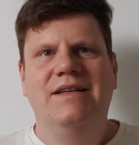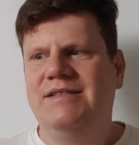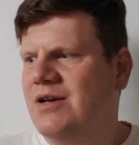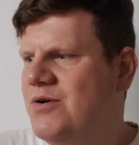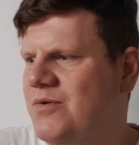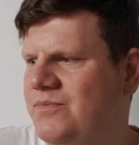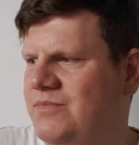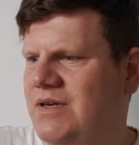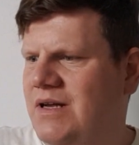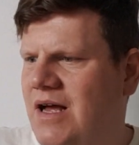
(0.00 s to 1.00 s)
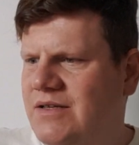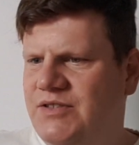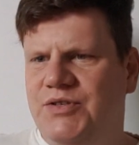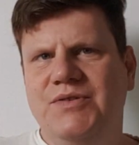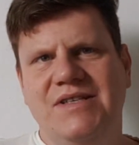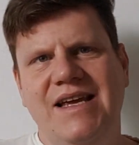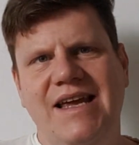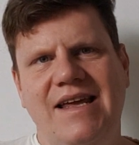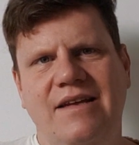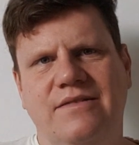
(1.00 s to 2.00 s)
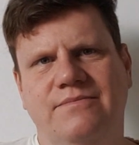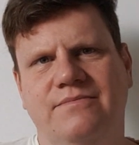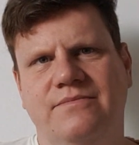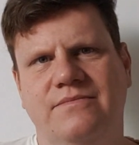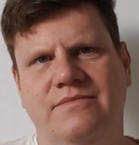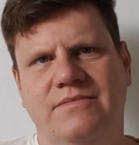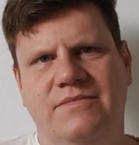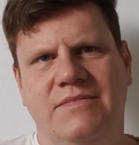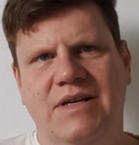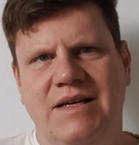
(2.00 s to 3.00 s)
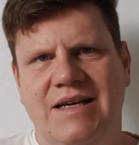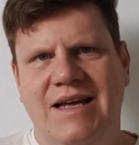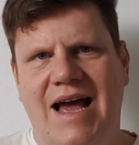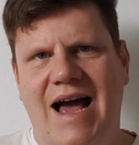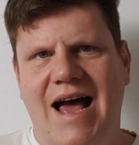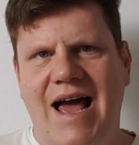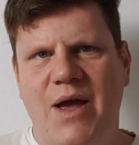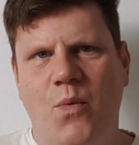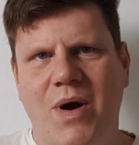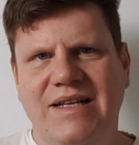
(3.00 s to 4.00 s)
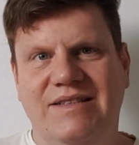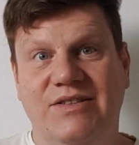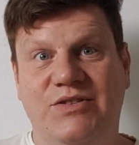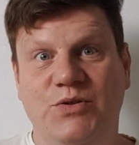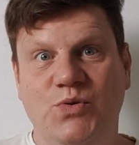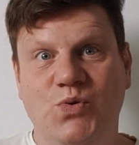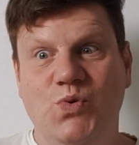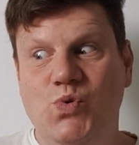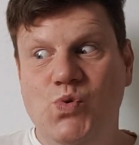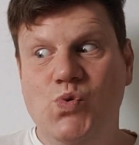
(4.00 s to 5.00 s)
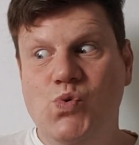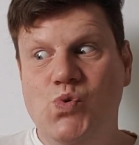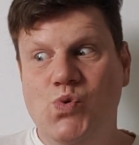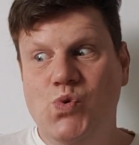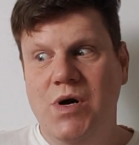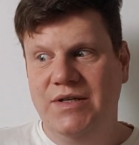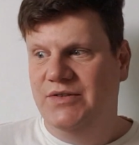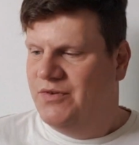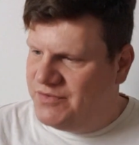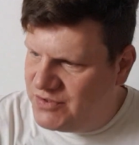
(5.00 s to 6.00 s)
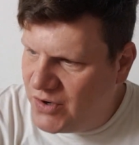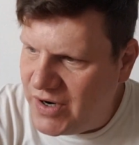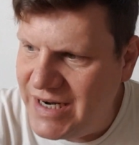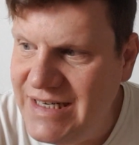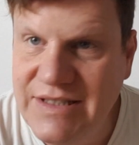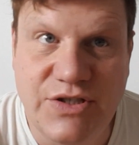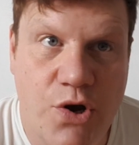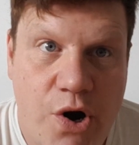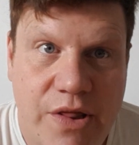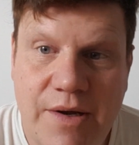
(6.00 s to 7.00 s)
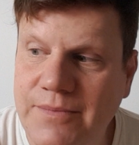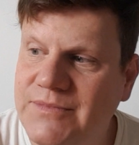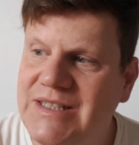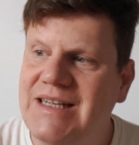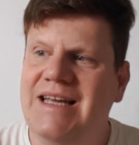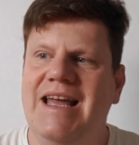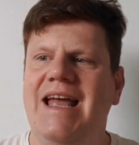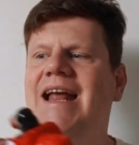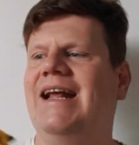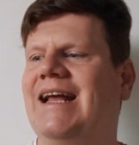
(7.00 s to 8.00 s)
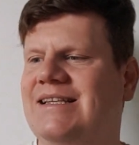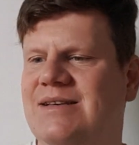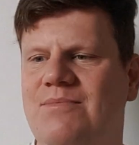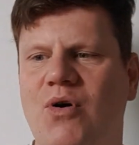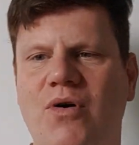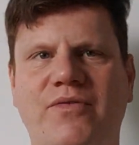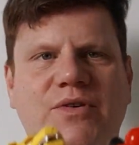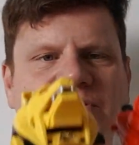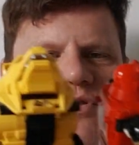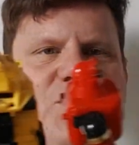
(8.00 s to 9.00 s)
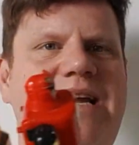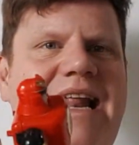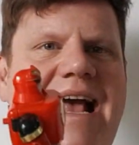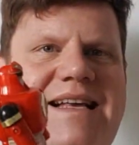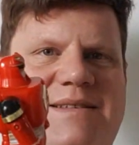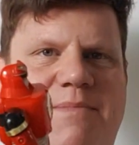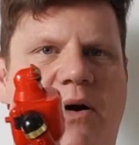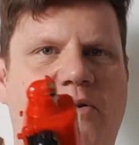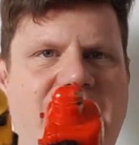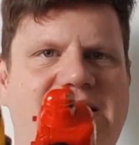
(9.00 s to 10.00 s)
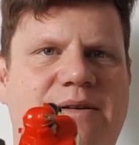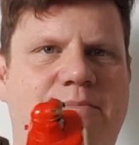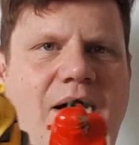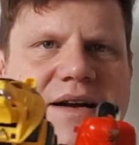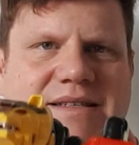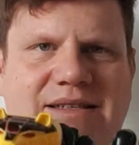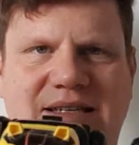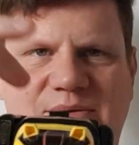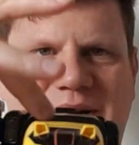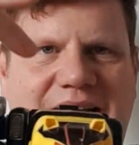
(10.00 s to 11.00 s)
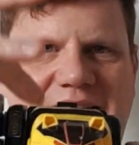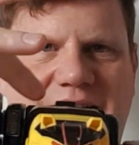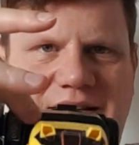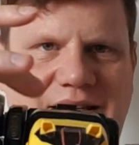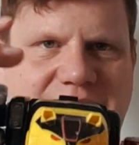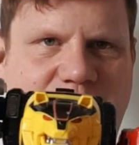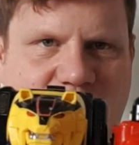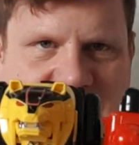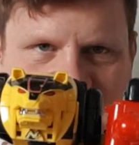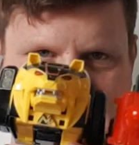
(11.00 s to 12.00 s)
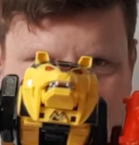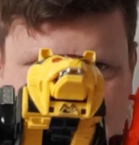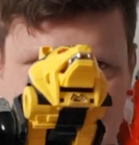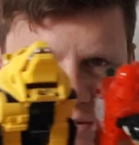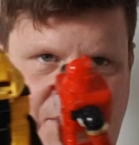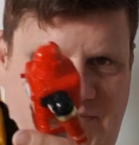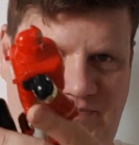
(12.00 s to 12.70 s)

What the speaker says: So on Tuesday, I went to the thrift store in Deurne, and I got some more of those sweet ass Power Ranger parts. This one I got in the previous episode.